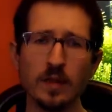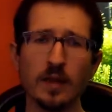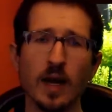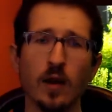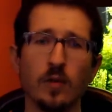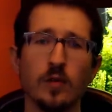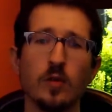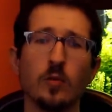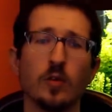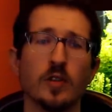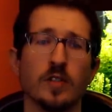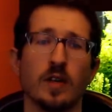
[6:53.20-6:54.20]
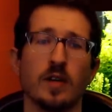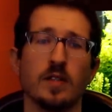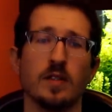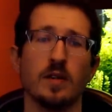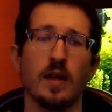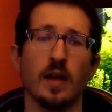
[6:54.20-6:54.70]
Now, numerous
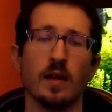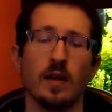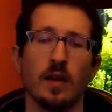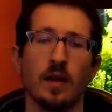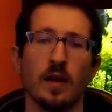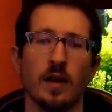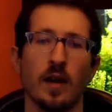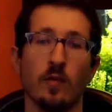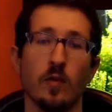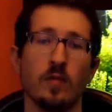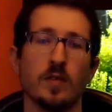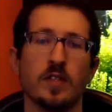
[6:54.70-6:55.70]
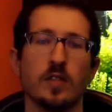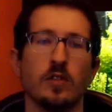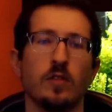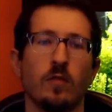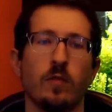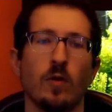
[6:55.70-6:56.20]
studies to date have moved this
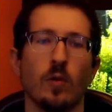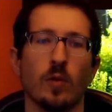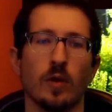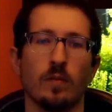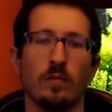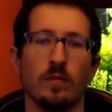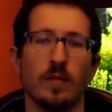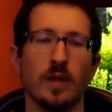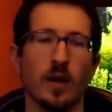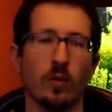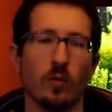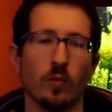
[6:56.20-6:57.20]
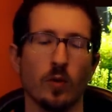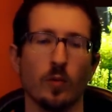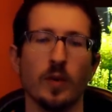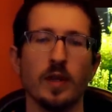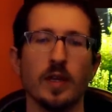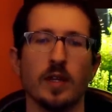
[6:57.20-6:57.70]
issue forward. Now, we're
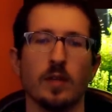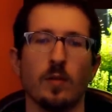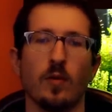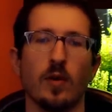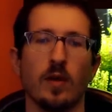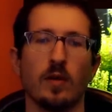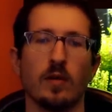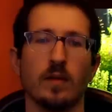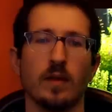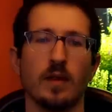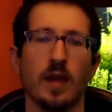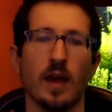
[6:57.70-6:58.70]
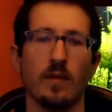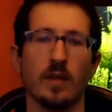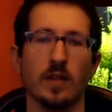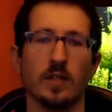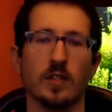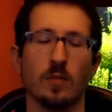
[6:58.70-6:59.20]
really at the point that the
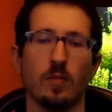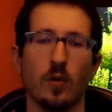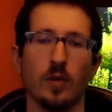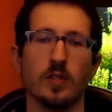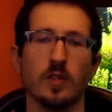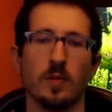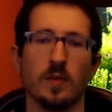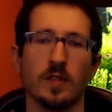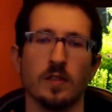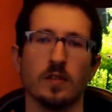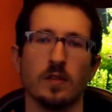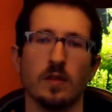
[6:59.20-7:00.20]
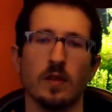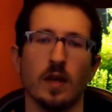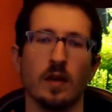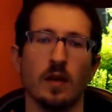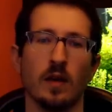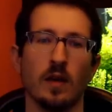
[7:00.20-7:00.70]
evidence supports the position
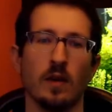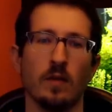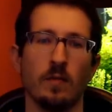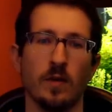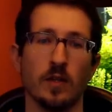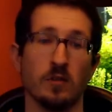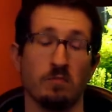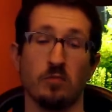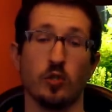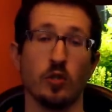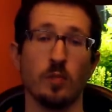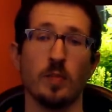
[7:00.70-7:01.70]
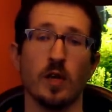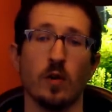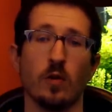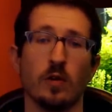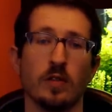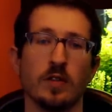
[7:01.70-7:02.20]
that fish should be
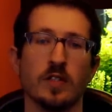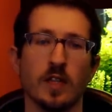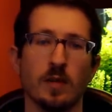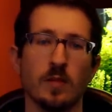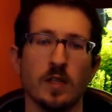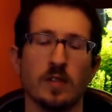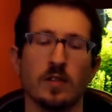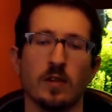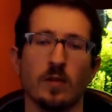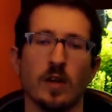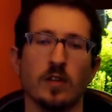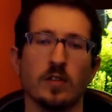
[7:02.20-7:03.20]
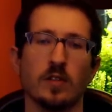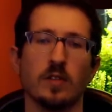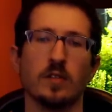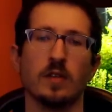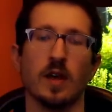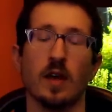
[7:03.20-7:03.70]
accorded the same
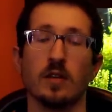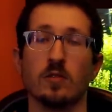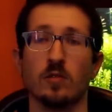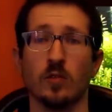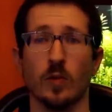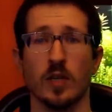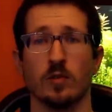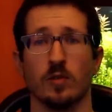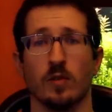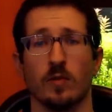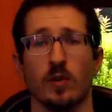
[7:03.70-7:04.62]
considerations as terrestrial